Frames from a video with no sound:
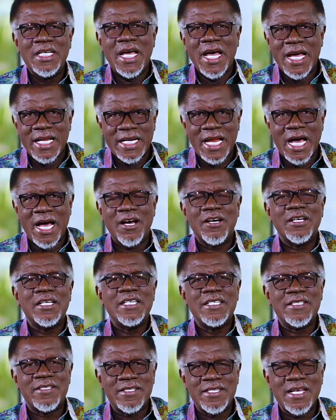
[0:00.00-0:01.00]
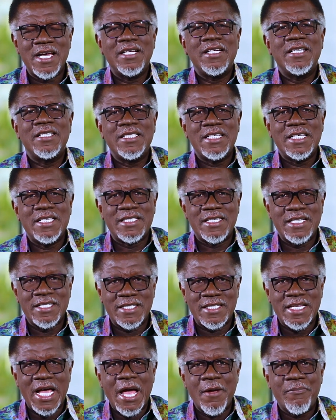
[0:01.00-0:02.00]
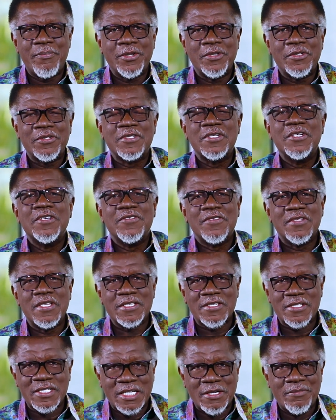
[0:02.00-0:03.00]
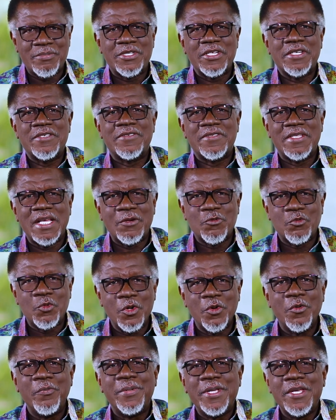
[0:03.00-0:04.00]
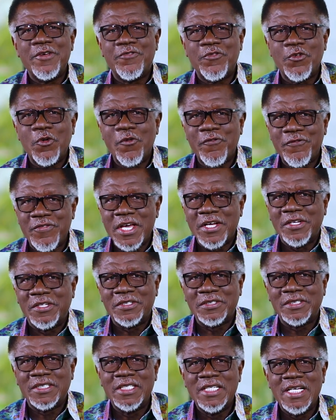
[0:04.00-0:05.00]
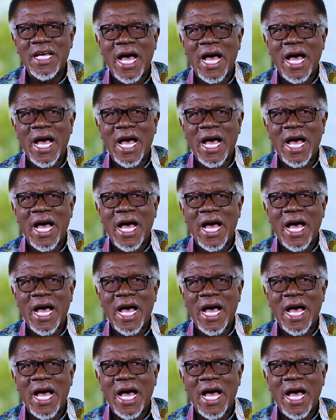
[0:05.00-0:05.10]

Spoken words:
And now he's telling his disciples the scriptures that will be fulfilled.